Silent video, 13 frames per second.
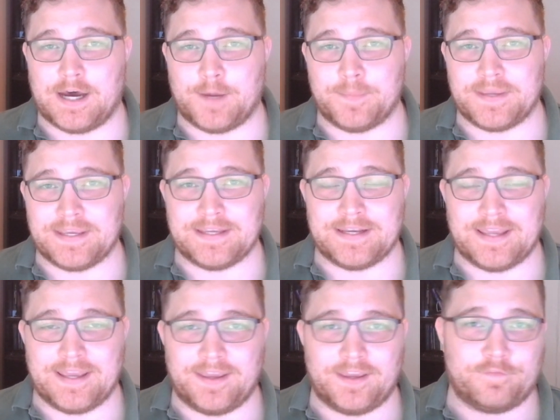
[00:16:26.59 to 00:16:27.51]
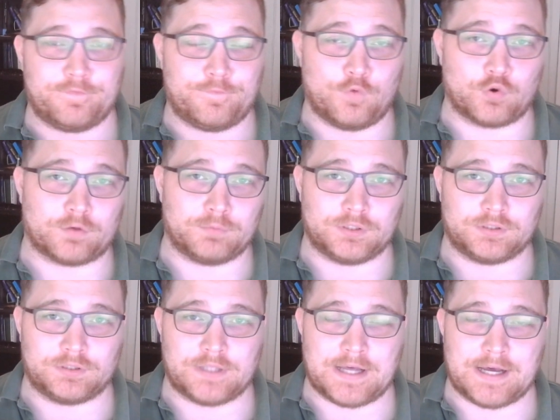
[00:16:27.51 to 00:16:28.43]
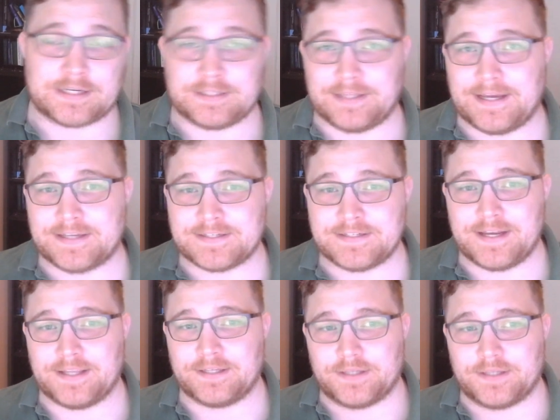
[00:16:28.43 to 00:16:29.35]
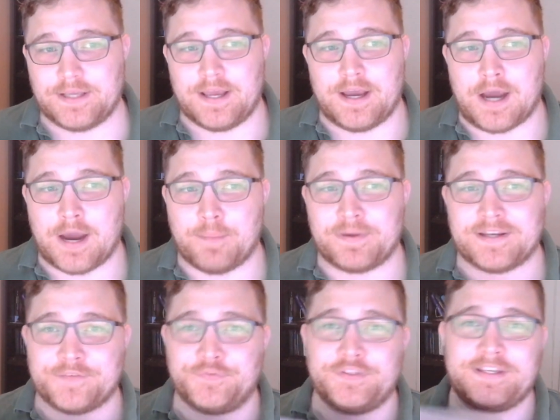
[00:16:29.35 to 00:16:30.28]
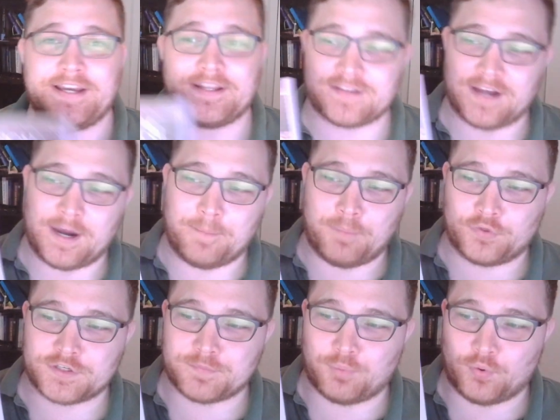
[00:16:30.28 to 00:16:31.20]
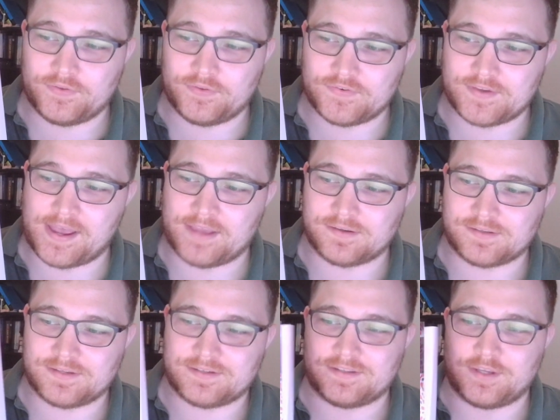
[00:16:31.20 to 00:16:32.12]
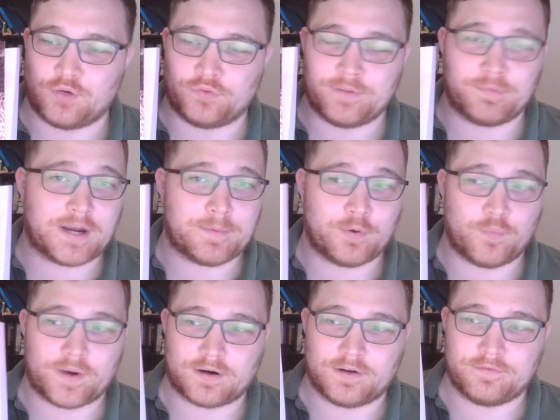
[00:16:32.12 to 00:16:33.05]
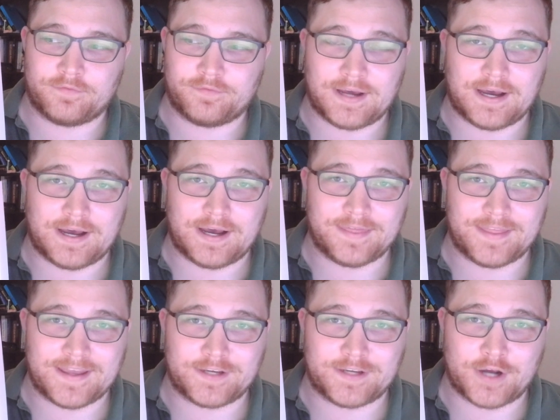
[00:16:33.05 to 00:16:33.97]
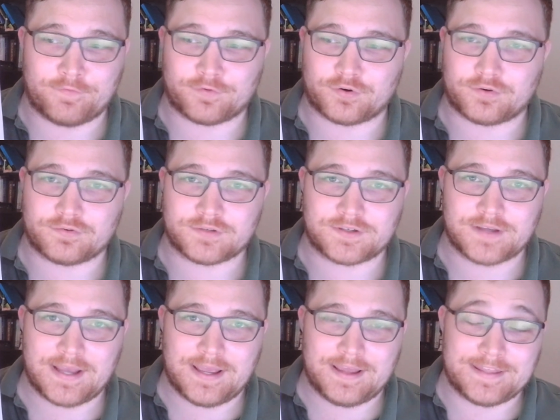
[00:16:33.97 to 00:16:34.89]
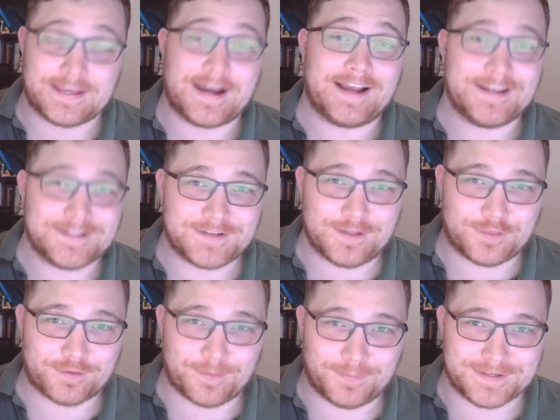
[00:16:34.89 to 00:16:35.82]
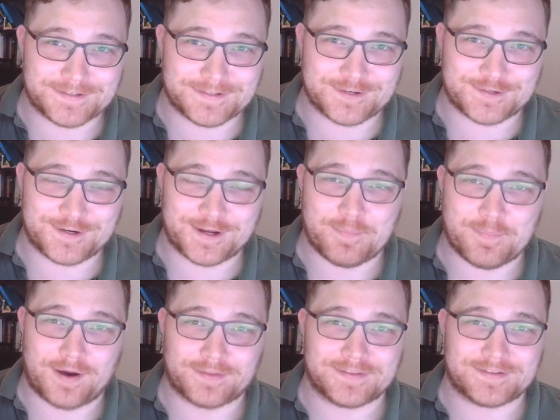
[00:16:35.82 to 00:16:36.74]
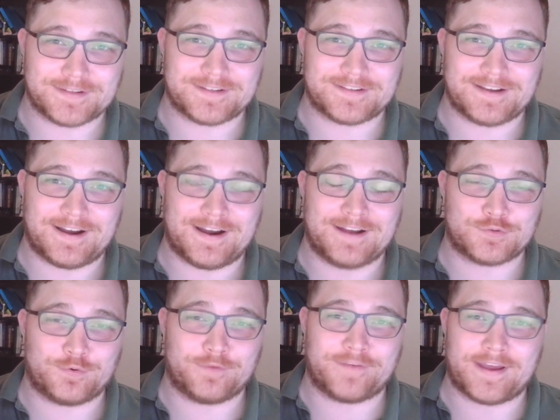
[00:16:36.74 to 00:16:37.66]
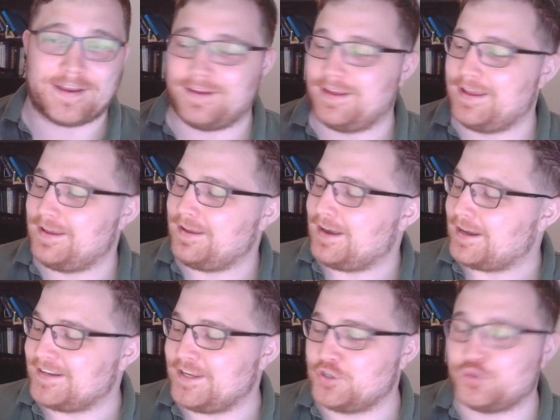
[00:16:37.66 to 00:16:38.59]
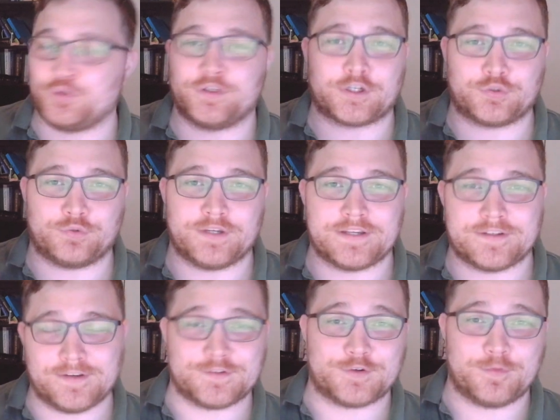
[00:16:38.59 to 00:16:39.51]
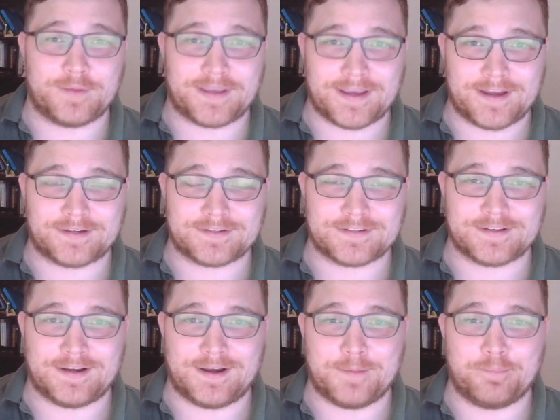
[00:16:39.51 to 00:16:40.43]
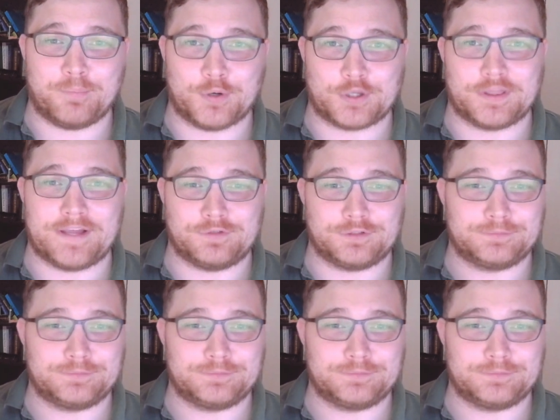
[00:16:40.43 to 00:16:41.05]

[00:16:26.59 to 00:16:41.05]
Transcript: in a formal class setting, but it definitely gets bonus points, as this is the only book I'm aware of that covers the eigenstate thermalization hypothesis, sort of at an introductory statistical mechanics book level.